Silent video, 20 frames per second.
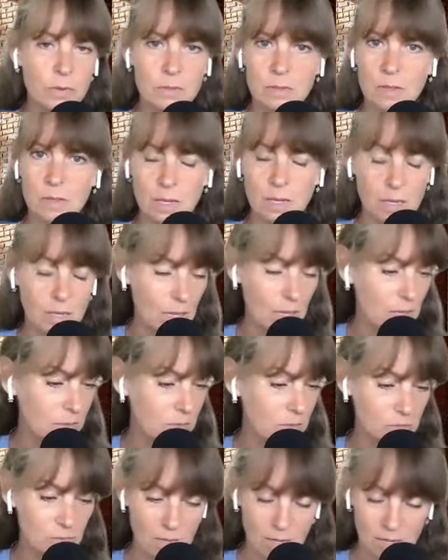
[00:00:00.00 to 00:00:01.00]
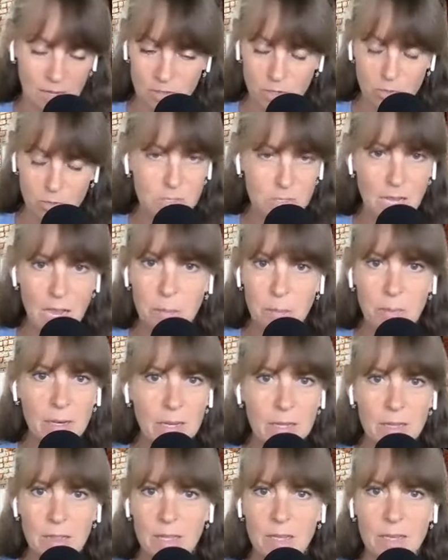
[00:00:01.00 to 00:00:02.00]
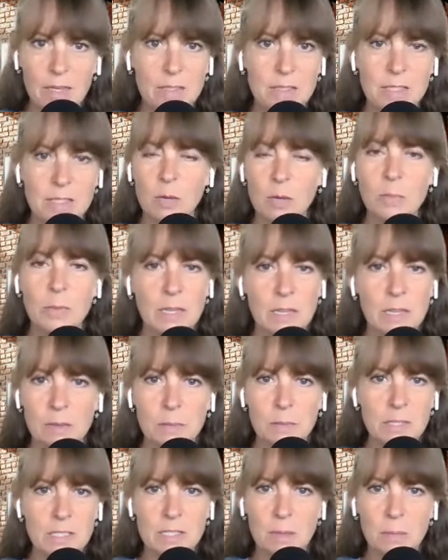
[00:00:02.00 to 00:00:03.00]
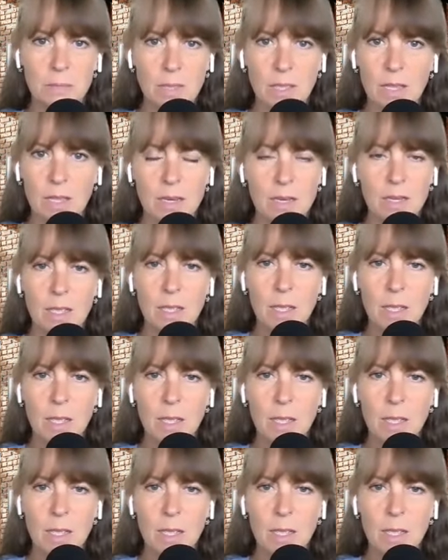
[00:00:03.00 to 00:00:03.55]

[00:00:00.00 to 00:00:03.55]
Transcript: like, I don't know what's happening. Like, tell me, give me something.